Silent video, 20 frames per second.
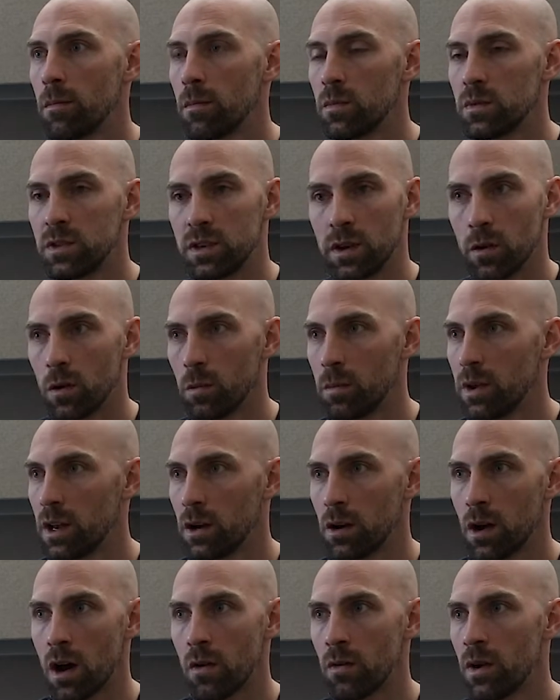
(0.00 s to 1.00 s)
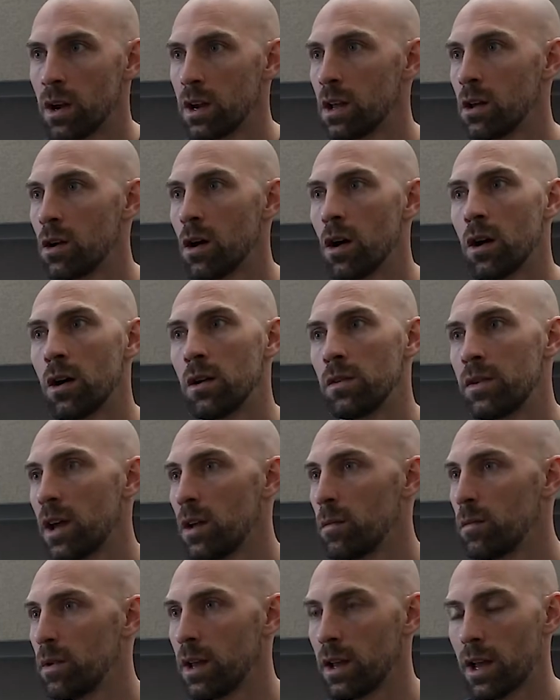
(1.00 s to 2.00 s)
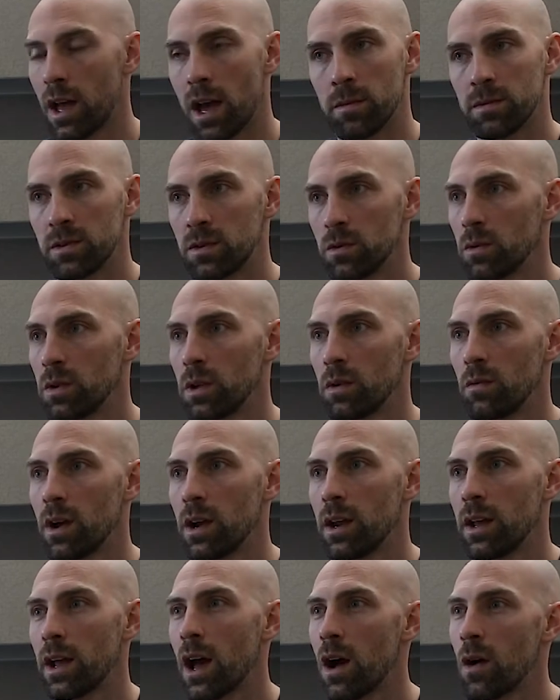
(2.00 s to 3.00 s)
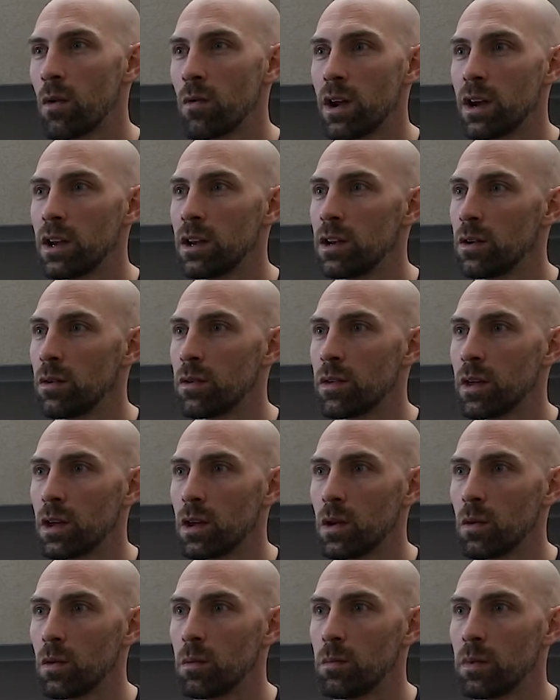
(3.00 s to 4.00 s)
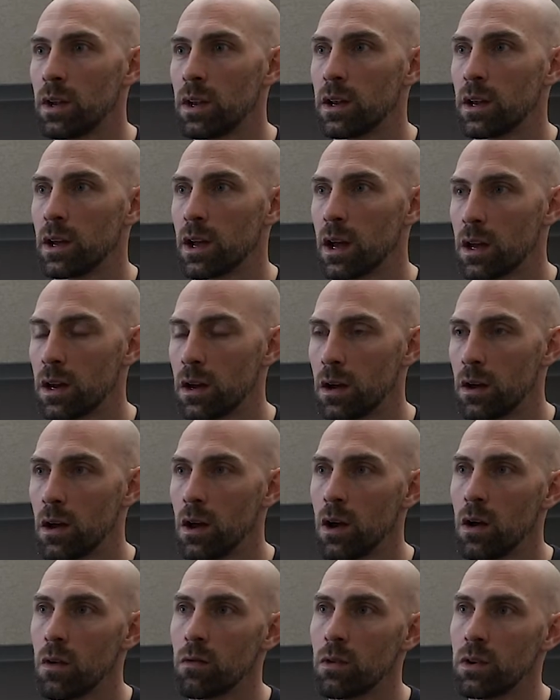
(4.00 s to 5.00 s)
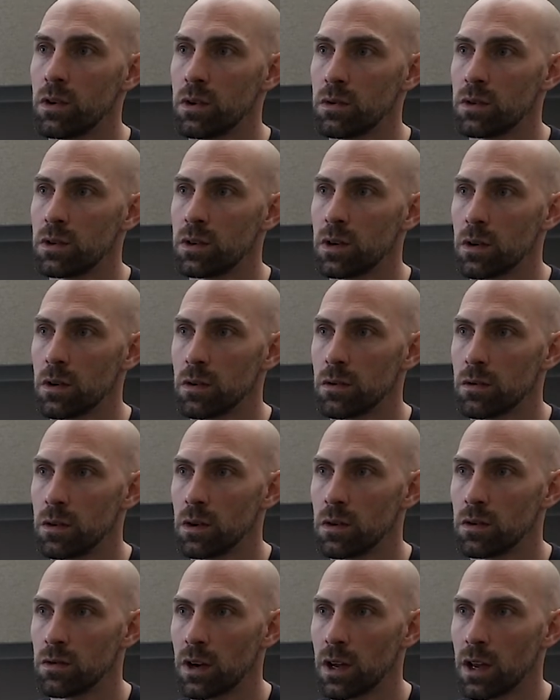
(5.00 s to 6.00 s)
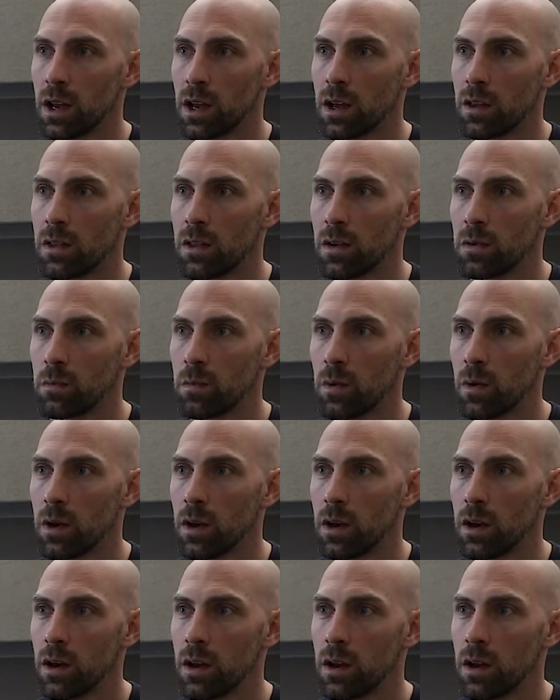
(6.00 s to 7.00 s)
0 being not ready at all, 10 being absolutely ready, how ready do you think you would be to kind of reduce your drinking at this point?